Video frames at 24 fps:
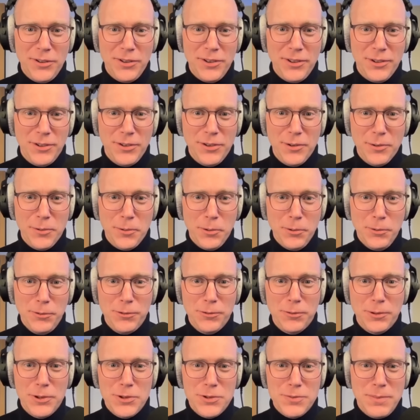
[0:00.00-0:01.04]
on the
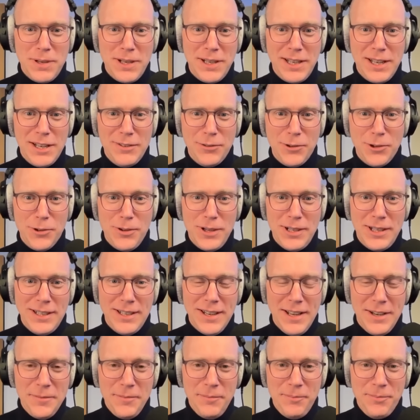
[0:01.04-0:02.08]
roof, which many have
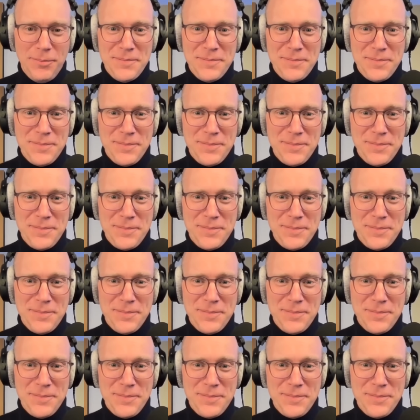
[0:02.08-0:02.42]
already done?